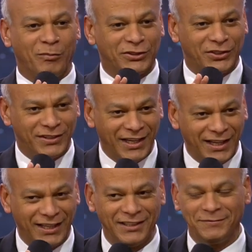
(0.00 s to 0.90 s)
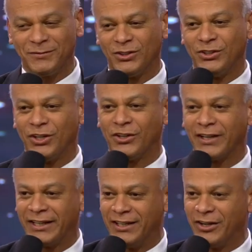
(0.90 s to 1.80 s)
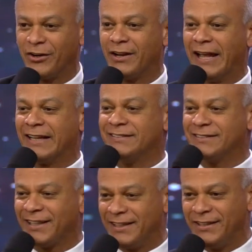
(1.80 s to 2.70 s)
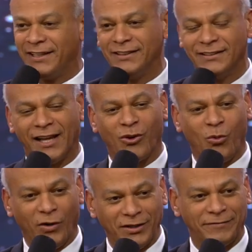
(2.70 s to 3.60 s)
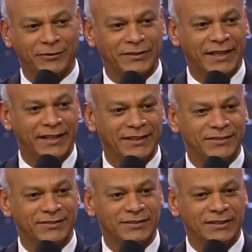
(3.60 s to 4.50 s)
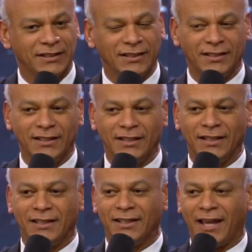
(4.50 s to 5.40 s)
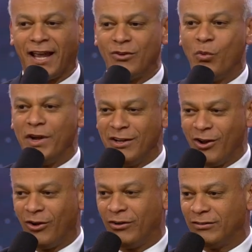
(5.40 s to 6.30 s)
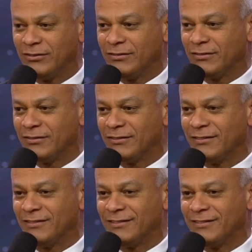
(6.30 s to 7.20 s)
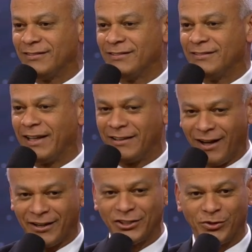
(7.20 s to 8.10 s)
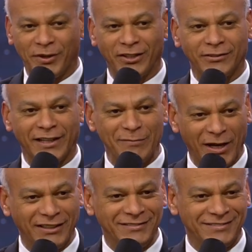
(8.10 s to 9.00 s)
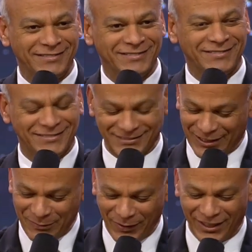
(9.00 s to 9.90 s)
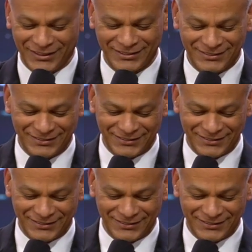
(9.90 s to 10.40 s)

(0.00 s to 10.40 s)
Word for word: But today, you're going to hear exciting and wonderful things, and we know that God is real. Amen? Amen. Amen.